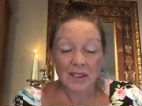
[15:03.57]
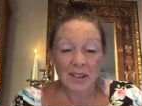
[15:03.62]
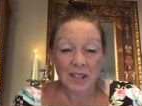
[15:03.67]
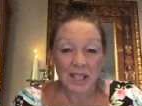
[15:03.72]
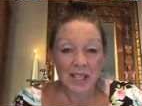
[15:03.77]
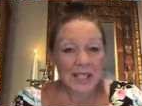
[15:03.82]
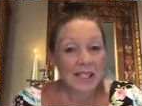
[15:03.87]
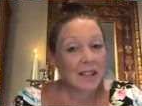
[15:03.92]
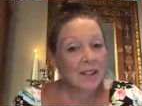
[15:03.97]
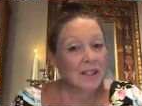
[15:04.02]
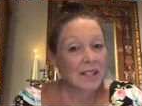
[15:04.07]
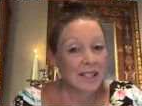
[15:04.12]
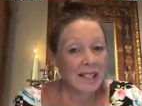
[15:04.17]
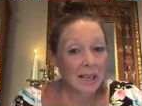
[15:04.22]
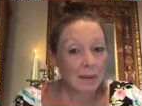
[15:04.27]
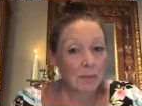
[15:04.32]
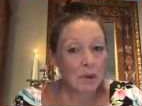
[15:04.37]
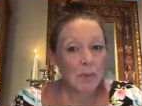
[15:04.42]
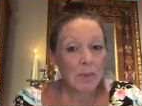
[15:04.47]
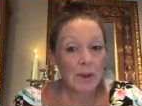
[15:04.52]
So it's
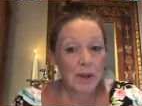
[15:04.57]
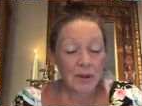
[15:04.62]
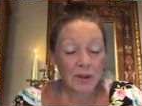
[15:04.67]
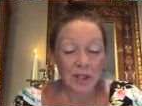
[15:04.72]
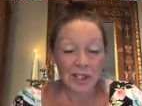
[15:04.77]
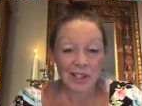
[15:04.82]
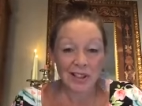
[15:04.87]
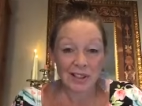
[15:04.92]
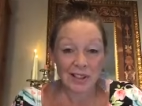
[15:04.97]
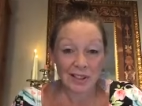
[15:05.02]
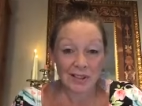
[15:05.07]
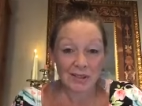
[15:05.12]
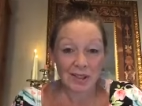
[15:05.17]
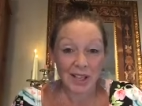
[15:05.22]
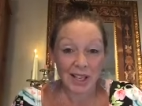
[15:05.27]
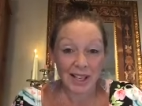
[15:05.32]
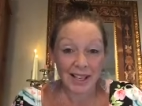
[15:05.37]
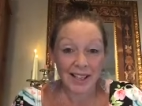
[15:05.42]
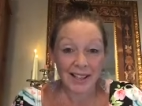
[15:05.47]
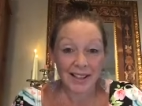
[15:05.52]
those same
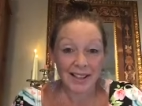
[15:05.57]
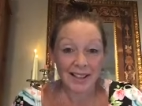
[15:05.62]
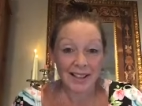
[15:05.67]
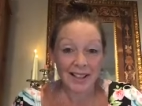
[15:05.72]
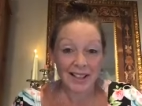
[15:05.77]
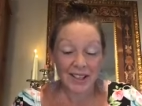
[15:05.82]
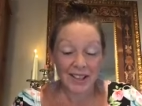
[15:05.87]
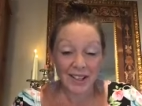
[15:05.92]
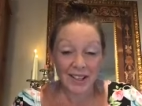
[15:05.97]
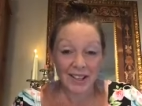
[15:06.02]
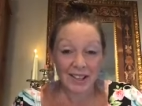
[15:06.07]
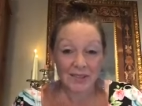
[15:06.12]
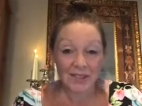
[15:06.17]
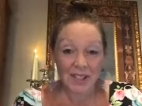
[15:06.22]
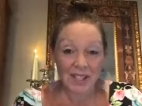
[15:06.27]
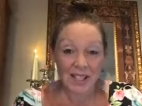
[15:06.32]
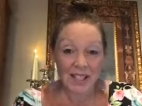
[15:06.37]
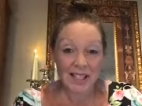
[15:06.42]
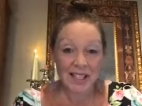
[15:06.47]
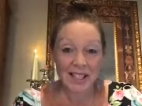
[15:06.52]
emotions, right? The
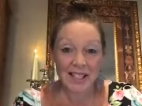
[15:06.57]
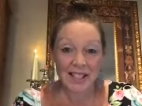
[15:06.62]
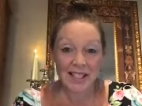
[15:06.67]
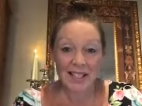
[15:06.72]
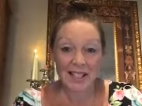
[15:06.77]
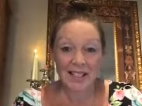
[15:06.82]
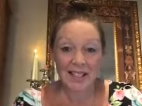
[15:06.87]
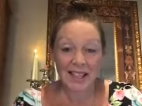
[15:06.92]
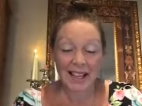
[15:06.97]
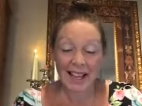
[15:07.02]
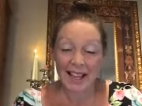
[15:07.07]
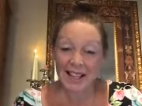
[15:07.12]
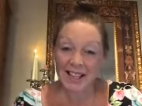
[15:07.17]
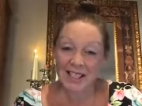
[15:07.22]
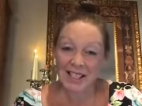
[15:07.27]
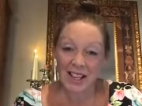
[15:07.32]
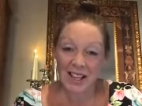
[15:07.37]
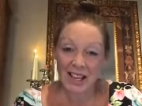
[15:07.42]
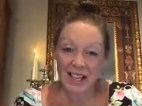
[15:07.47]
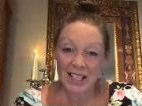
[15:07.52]
nervousness and
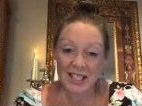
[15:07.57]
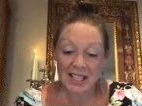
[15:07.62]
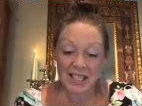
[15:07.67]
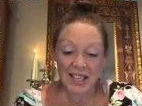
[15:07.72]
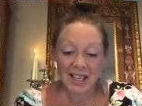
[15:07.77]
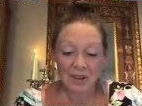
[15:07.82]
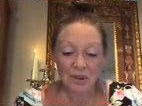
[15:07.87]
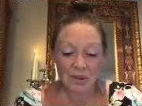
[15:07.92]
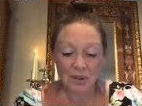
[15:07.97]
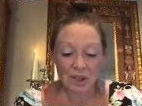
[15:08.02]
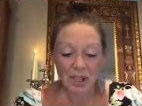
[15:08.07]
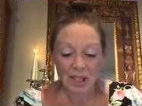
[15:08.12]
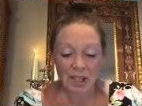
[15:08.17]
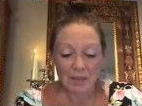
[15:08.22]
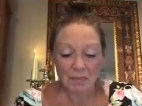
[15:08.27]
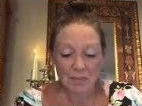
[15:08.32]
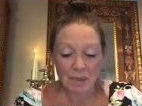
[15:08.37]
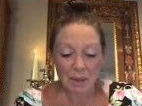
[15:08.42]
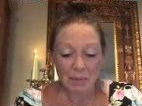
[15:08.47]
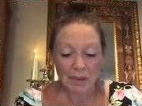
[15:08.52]
the anxiety
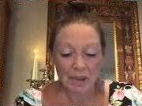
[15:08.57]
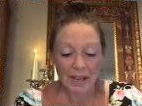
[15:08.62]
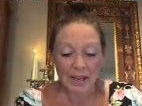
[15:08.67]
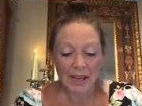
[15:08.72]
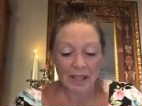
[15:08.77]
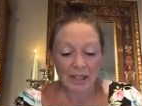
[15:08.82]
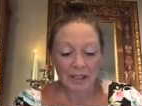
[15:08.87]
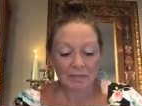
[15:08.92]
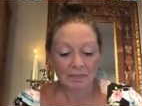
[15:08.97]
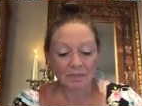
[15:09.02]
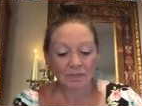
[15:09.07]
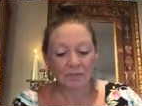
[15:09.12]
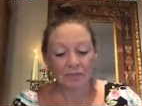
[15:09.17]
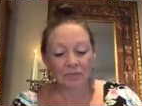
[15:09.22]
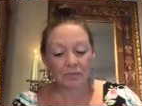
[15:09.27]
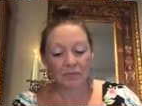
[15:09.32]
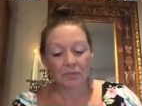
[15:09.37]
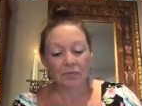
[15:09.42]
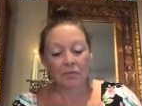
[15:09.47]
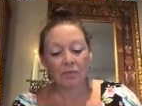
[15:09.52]
all kind of bubbling
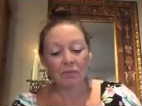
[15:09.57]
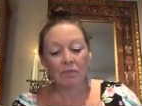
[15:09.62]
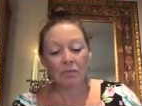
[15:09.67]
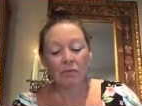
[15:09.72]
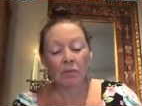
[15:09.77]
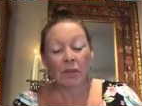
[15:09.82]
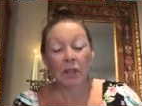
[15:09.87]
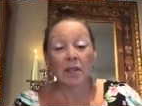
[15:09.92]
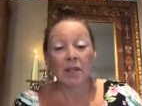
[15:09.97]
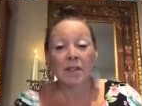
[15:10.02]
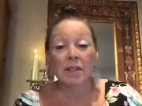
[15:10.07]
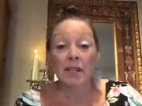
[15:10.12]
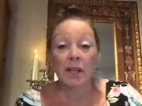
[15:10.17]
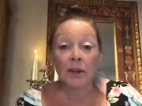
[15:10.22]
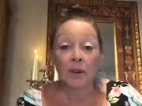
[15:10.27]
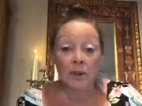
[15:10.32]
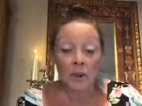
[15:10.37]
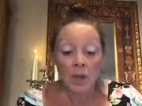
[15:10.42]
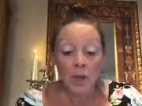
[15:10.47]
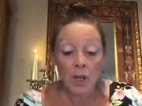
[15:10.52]
up.
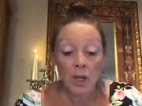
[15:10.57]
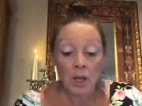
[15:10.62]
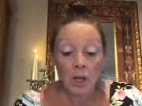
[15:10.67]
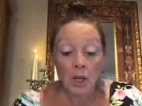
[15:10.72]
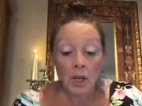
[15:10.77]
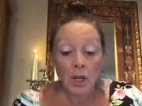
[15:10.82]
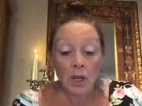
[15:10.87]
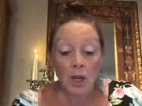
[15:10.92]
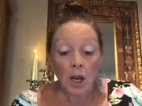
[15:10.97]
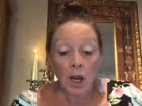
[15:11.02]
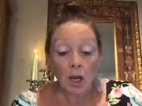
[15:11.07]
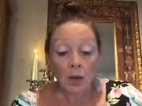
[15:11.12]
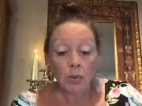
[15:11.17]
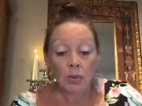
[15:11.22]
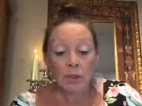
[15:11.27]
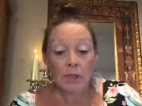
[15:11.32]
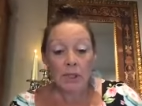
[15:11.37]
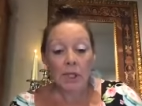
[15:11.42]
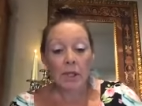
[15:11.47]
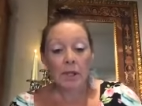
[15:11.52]
So
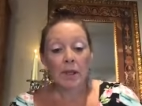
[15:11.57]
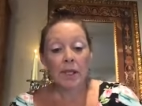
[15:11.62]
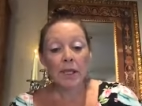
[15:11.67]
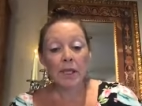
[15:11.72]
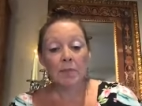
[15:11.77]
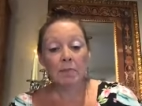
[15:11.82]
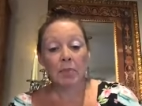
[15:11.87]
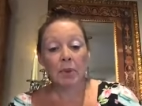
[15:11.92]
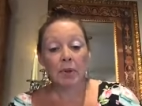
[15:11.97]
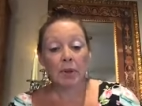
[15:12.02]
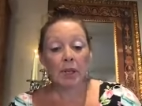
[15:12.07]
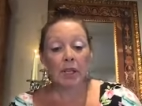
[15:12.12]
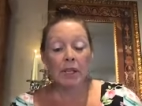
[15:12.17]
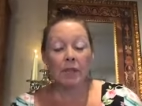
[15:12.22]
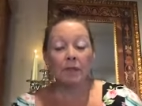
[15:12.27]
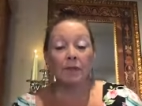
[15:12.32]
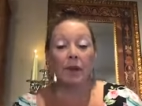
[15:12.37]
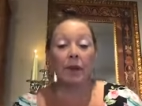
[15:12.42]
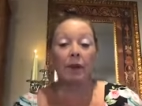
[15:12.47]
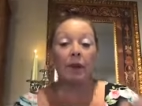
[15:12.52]
I want to, this
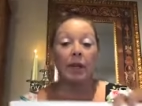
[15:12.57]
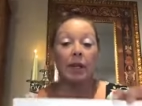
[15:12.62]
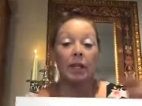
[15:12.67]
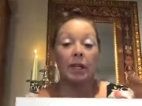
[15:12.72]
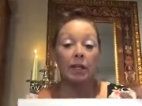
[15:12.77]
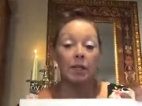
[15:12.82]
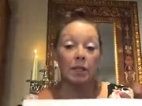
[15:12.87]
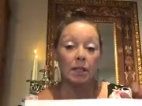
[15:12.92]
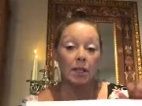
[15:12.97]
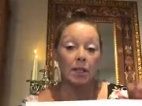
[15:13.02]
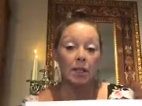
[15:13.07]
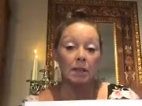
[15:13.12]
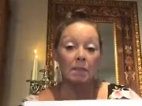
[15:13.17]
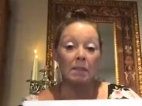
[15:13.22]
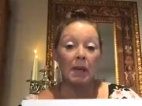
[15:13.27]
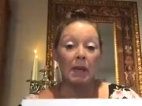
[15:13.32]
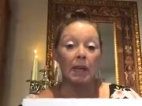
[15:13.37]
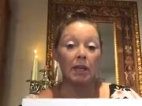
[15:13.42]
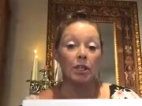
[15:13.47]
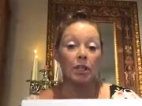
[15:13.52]
book is very good,
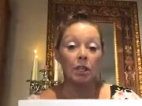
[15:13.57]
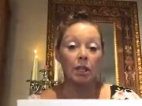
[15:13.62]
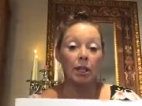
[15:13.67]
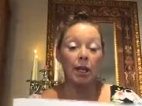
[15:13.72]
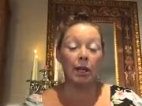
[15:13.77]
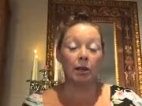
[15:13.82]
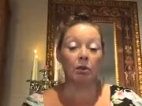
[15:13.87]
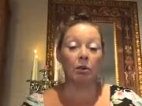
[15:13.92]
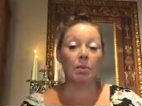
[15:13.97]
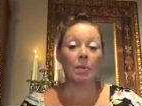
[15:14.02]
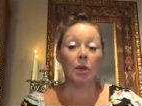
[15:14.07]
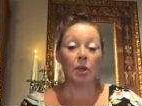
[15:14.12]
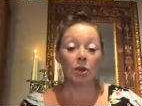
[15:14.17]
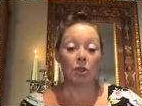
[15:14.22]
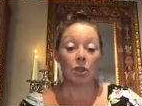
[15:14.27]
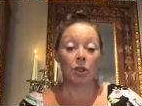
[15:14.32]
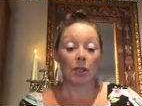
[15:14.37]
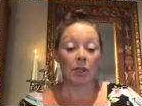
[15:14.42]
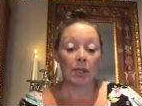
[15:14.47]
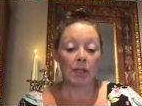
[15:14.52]
this Managing Our
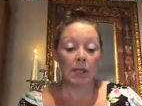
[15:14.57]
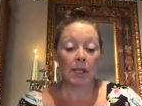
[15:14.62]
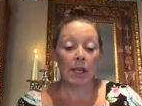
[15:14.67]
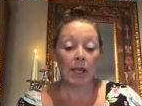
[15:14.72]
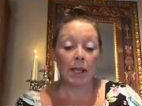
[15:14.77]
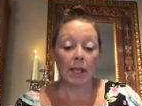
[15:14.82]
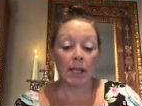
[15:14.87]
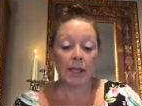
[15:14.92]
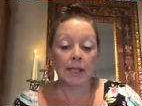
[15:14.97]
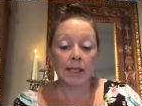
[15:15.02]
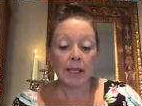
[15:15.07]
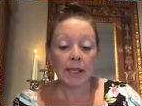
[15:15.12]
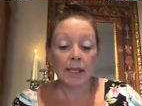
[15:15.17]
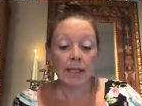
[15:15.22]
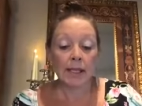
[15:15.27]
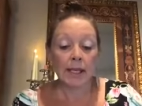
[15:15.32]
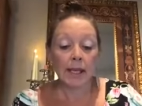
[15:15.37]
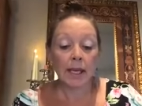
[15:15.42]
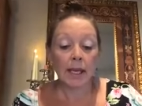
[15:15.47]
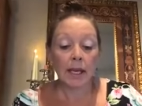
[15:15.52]
Emotions, and it
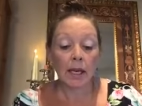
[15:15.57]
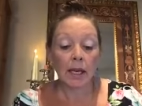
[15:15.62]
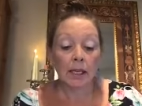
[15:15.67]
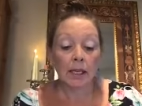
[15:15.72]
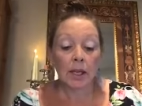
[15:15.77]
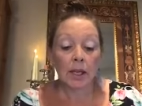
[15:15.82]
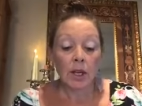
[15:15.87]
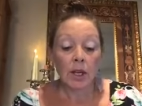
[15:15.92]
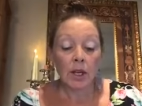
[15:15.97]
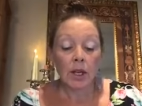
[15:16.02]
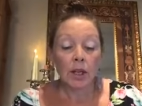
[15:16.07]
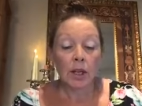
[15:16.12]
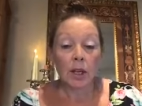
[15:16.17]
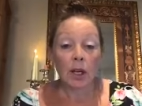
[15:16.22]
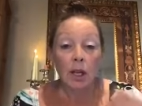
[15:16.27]
says here